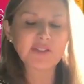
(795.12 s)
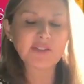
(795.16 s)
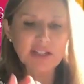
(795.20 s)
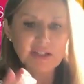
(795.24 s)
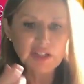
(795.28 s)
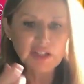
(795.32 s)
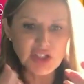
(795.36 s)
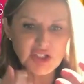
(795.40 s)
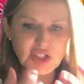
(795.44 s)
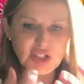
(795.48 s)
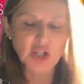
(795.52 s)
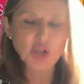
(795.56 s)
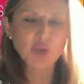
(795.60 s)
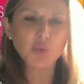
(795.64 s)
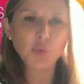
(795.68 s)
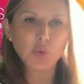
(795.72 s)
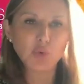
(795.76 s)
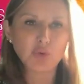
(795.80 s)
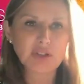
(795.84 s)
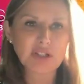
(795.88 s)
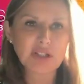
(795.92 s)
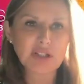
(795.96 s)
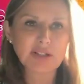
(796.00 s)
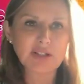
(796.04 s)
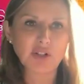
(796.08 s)
they're so
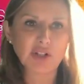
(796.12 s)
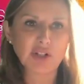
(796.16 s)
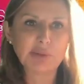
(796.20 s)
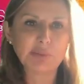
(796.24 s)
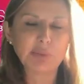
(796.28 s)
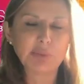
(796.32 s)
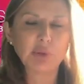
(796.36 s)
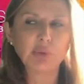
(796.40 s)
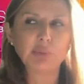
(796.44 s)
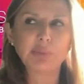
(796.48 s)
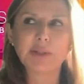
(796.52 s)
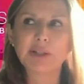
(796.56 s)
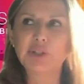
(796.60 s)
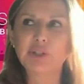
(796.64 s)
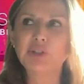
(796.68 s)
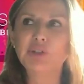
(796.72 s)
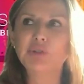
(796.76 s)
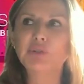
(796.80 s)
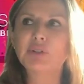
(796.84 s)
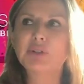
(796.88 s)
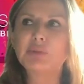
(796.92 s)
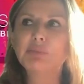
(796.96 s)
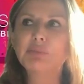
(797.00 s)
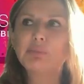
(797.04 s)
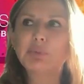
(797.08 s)
water soluble, but
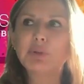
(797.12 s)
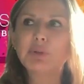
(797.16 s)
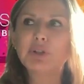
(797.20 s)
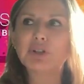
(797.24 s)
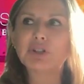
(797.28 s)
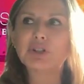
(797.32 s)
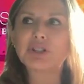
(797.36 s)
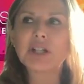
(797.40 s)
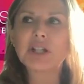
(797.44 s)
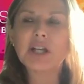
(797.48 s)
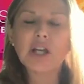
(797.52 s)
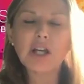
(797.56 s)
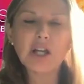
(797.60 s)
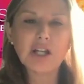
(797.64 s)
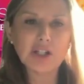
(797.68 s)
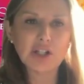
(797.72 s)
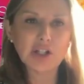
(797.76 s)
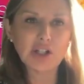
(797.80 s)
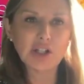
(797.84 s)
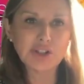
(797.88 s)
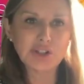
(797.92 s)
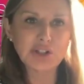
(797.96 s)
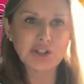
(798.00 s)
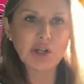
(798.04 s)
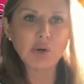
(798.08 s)
you can put
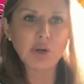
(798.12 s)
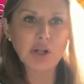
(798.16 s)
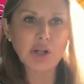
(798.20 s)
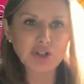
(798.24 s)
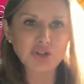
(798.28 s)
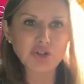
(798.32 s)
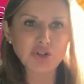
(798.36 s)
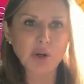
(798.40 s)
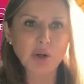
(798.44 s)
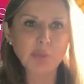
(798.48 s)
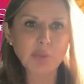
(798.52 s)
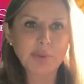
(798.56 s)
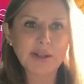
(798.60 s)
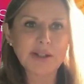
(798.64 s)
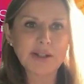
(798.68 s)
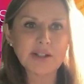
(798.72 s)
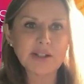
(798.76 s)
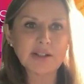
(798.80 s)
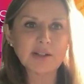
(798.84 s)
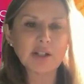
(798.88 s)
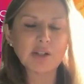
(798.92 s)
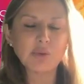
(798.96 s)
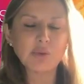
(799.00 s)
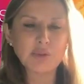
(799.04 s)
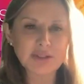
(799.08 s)
a drop
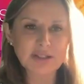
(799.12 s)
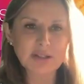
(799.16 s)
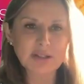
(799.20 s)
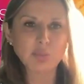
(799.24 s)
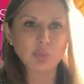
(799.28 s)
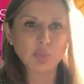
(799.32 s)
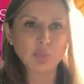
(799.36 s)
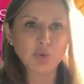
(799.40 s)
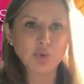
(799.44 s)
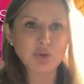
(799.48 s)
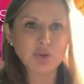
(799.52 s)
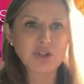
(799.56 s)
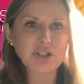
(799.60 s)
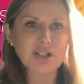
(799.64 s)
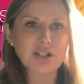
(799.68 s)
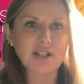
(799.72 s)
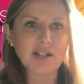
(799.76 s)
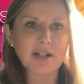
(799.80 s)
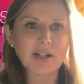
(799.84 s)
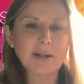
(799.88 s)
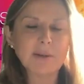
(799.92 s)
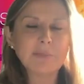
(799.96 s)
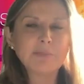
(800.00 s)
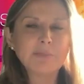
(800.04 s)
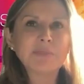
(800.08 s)
in some
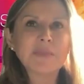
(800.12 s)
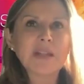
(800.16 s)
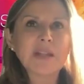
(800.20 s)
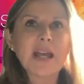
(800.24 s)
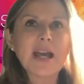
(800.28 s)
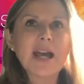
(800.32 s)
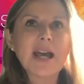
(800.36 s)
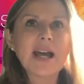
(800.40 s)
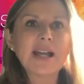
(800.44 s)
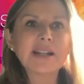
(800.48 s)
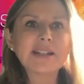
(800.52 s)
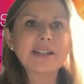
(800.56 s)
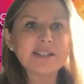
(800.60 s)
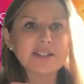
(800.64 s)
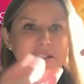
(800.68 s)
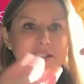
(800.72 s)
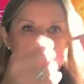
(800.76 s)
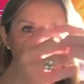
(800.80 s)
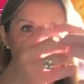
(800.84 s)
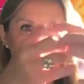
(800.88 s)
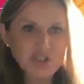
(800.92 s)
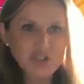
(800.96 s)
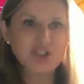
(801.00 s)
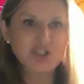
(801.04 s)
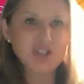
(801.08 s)
water and it
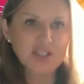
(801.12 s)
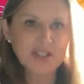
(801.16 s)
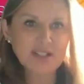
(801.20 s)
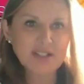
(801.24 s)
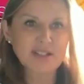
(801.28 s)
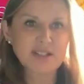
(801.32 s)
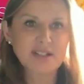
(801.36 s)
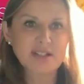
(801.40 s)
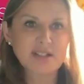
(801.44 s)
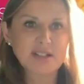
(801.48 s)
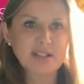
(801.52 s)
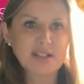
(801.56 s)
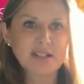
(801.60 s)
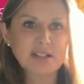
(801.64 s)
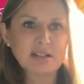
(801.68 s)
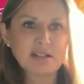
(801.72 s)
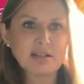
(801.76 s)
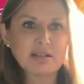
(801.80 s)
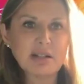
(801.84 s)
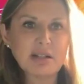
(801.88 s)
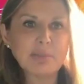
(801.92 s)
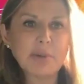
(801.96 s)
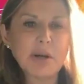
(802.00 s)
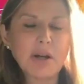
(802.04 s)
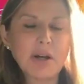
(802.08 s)
doesn't just,
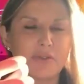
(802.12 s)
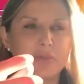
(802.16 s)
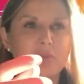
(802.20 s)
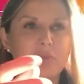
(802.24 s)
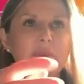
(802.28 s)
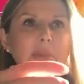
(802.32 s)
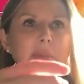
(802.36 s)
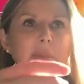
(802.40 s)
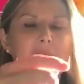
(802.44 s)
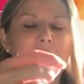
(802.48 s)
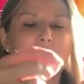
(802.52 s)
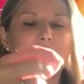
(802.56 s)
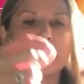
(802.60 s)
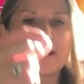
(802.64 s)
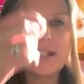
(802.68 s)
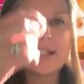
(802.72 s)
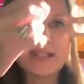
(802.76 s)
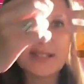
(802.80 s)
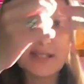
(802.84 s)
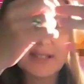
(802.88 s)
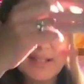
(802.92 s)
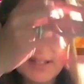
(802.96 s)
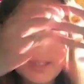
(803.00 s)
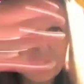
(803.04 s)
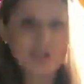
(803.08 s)
apart from the black,
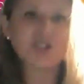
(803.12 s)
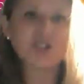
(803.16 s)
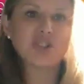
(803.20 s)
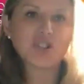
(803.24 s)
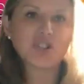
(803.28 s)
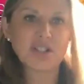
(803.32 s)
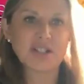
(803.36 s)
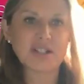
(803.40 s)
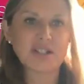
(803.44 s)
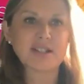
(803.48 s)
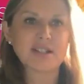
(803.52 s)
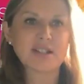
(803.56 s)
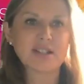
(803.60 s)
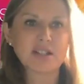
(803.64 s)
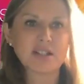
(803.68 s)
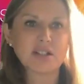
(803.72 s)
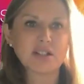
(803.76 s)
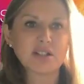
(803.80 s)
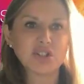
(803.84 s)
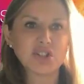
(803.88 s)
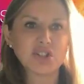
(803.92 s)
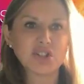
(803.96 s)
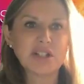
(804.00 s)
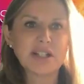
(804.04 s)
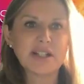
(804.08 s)
it doesn't just
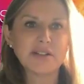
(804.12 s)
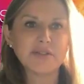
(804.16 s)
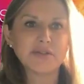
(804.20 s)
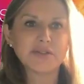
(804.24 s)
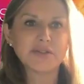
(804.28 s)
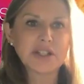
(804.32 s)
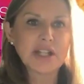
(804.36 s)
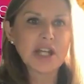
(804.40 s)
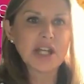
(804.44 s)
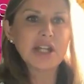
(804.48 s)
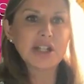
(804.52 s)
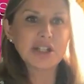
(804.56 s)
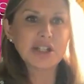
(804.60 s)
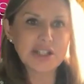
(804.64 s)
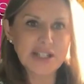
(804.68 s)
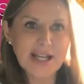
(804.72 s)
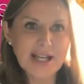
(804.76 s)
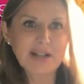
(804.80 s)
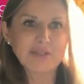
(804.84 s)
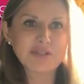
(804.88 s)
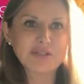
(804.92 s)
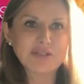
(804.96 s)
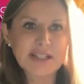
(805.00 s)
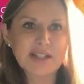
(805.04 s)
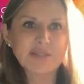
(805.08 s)
shift. You
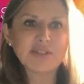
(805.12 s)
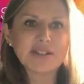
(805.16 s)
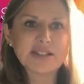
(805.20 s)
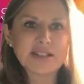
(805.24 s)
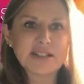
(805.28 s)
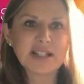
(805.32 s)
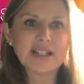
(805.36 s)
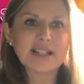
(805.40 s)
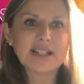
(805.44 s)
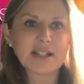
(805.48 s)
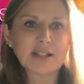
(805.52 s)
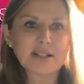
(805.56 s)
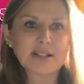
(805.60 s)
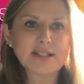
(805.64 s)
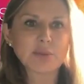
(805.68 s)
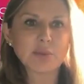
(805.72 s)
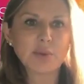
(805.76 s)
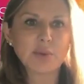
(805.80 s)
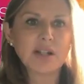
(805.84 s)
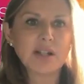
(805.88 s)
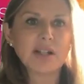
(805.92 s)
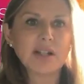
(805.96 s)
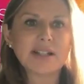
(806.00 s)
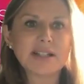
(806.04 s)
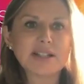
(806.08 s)
have to give it a little
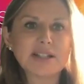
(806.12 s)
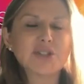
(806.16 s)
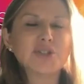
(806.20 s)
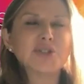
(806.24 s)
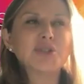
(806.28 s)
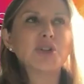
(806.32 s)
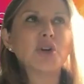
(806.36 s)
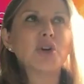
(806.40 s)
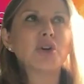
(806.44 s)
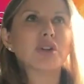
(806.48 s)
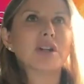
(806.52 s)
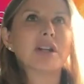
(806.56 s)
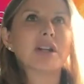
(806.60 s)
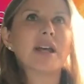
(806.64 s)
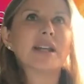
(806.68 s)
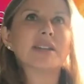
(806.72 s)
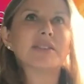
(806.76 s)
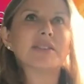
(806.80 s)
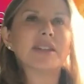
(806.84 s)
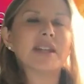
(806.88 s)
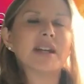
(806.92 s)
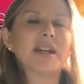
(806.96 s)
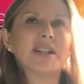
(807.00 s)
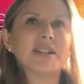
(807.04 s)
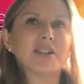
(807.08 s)
swirl. It's not like
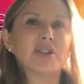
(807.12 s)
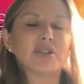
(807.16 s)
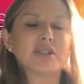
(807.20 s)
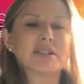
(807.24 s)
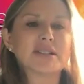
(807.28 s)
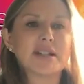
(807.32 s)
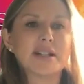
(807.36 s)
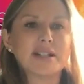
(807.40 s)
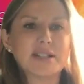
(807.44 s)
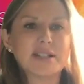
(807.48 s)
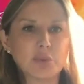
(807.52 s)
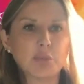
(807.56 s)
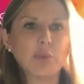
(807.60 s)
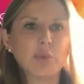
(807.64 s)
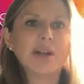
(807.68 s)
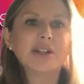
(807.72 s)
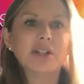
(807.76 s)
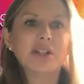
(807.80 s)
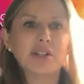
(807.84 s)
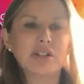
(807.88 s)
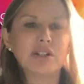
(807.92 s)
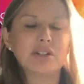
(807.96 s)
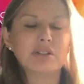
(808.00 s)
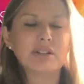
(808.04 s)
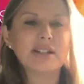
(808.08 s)
the iron oxides where
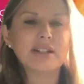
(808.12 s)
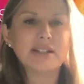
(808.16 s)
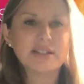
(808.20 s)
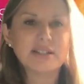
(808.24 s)
you